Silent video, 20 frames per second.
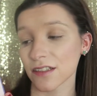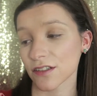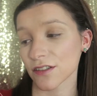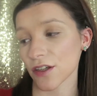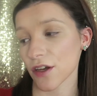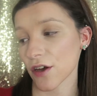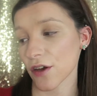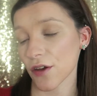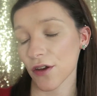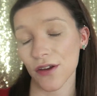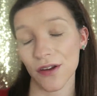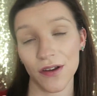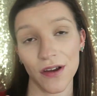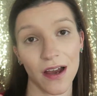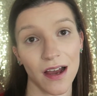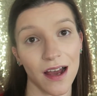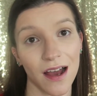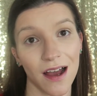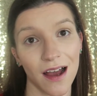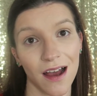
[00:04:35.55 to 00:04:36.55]

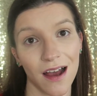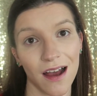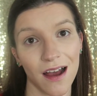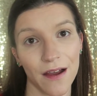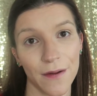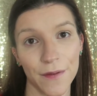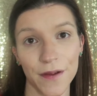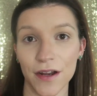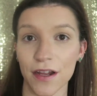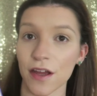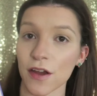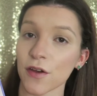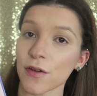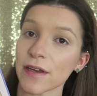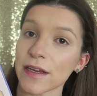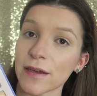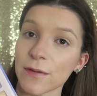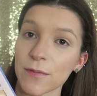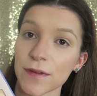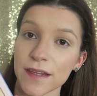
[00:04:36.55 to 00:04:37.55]
So I'm going to go
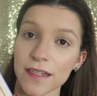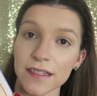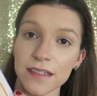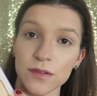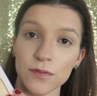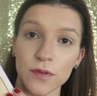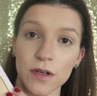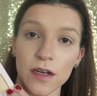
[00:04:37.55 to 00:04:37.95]
in with this